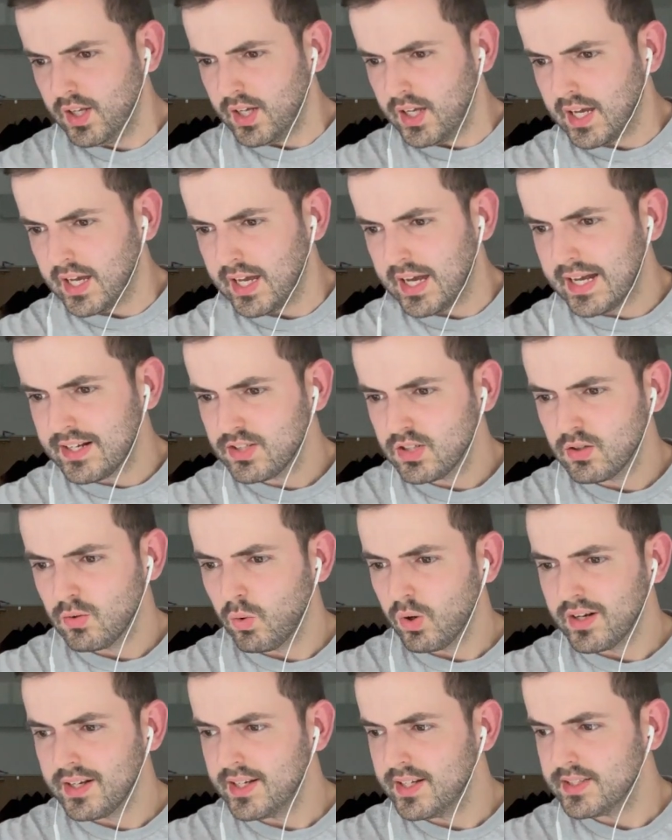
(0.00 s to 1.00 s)
I don't know
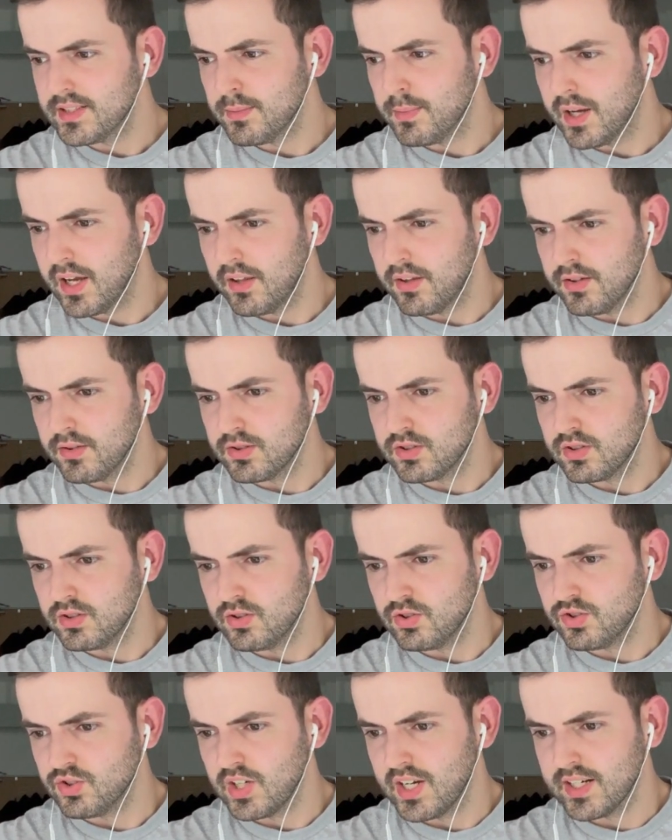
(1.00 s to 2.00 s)
what it is about those
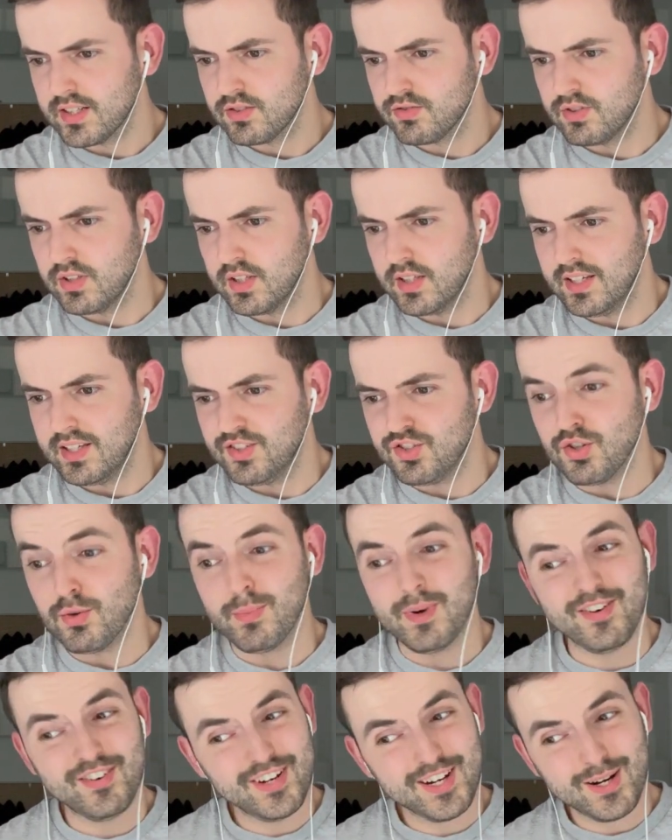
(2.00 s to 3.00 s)
two tracks, really.
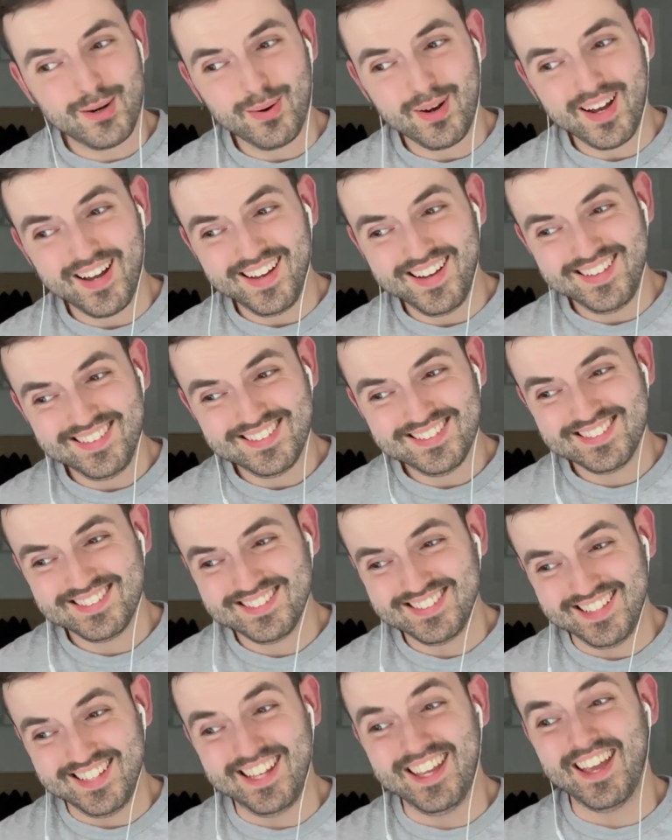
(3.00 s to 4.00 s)
Jamiroquai,
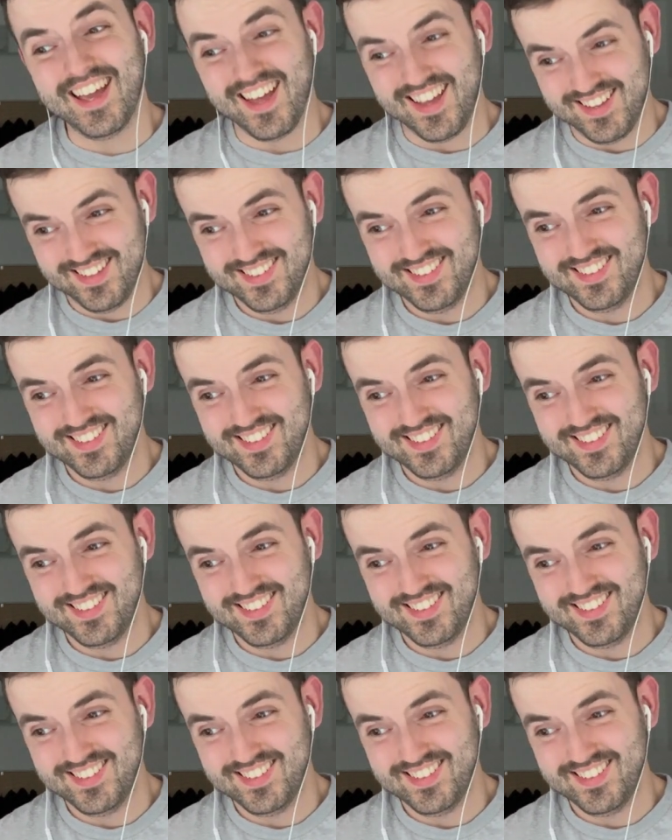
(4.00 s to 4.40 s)
yeah.